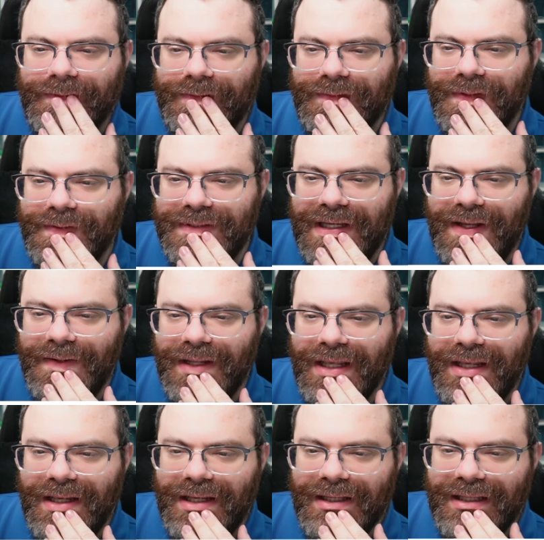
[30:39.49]
Slow down.
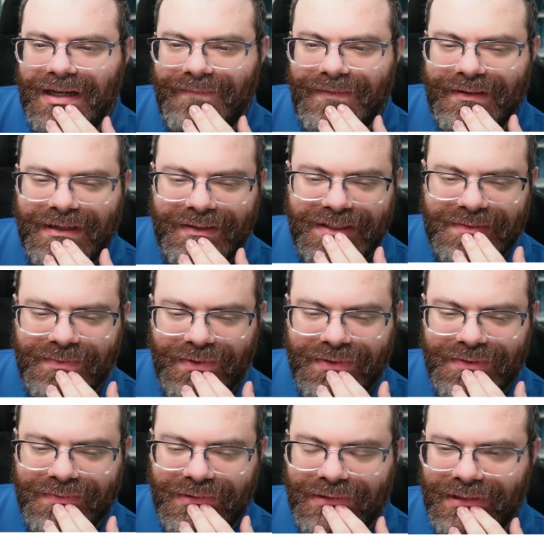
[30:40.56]
Can I figure out this
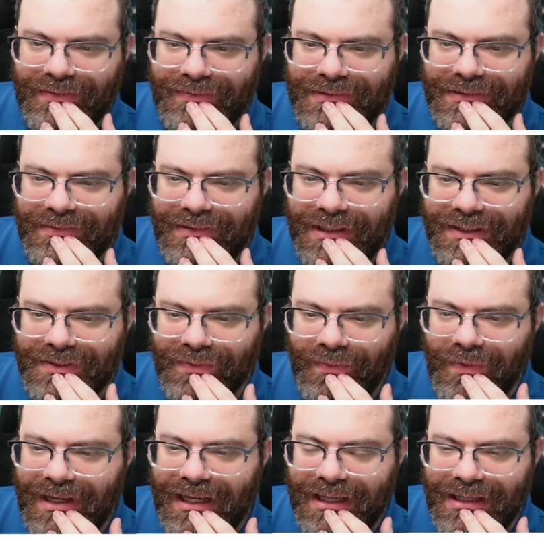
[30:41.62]
bonus word? That was so nice.
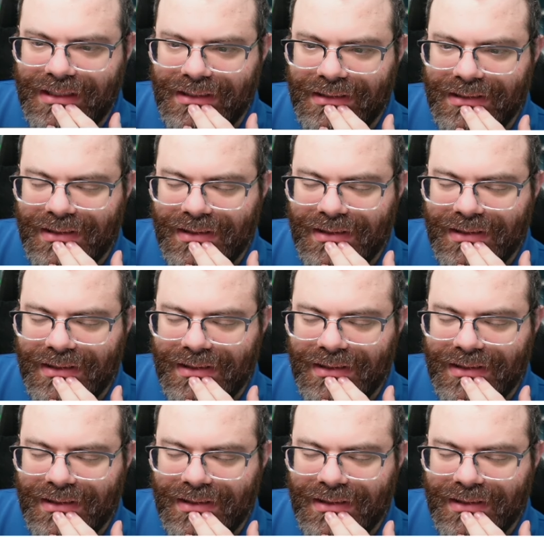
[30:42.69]
What?